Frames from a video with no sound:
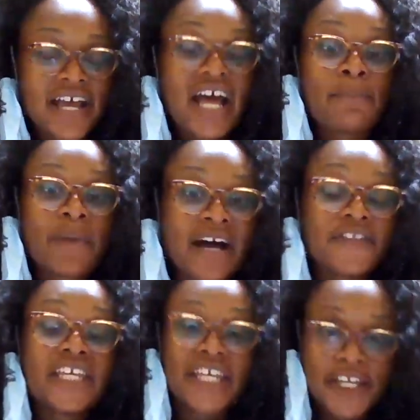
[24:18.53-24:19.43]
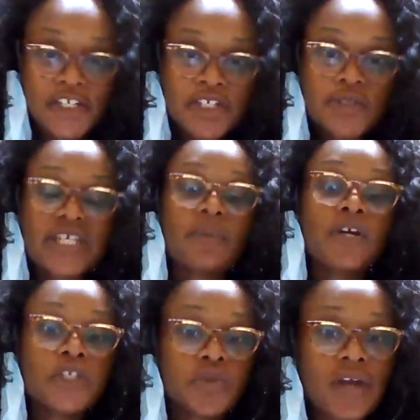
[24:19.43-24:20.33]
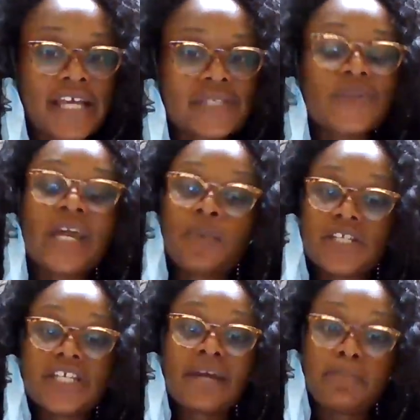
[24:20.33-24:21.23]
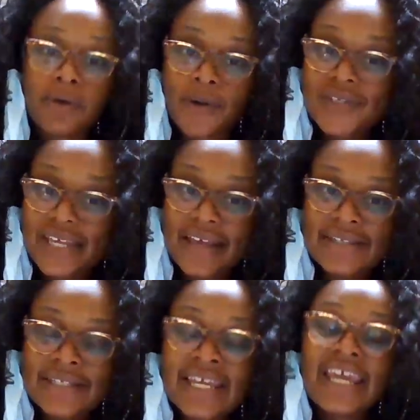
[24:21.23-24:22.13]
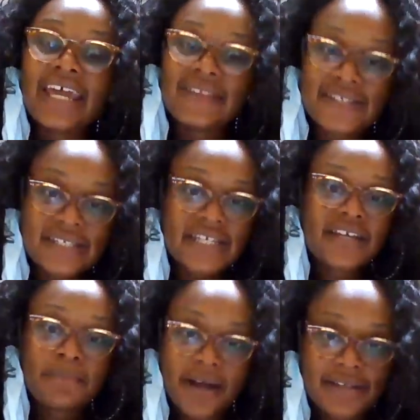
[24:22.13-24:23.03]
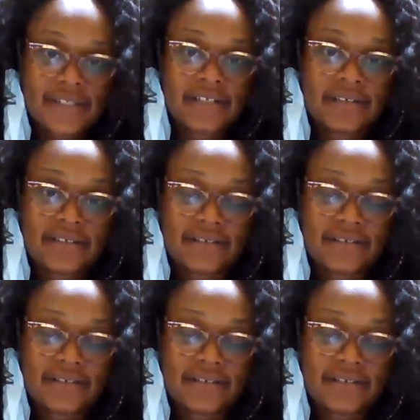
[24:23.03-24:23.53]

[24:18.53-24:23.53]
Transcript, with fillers: about the issues that were addressed when they would set protests in the city of Boston.